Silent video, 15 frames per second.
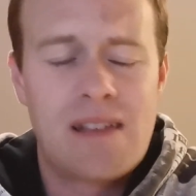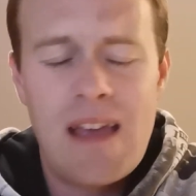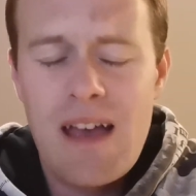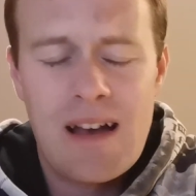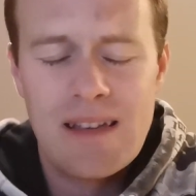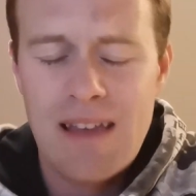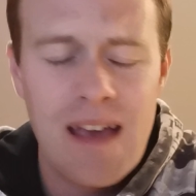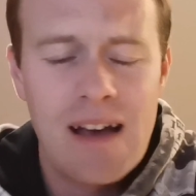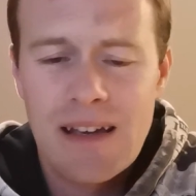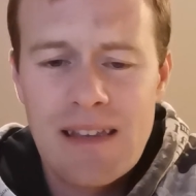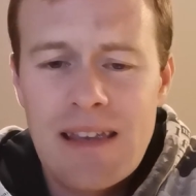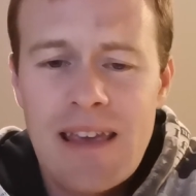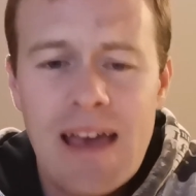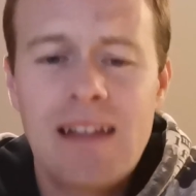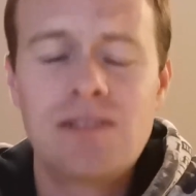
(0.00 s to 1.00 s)
Yeah,
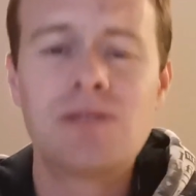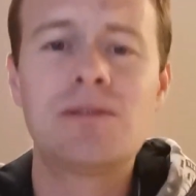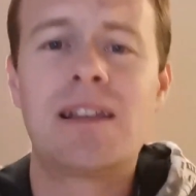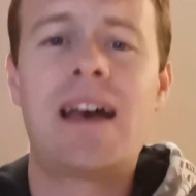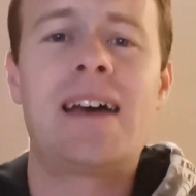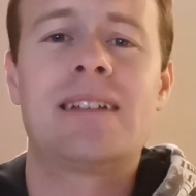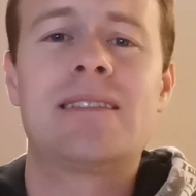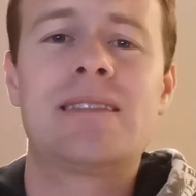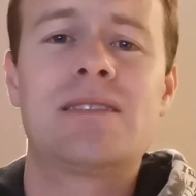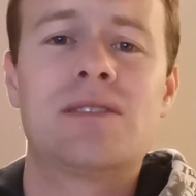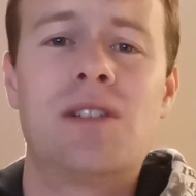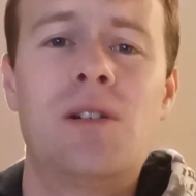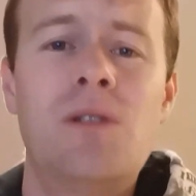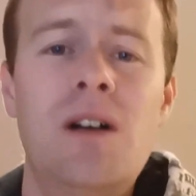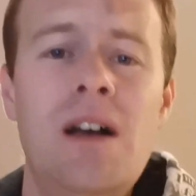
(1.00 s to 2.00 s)
he can do that,
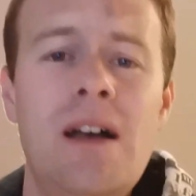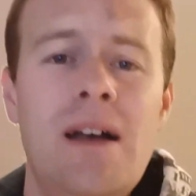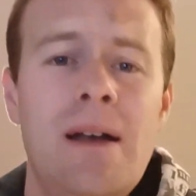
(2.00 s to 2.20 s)
you know.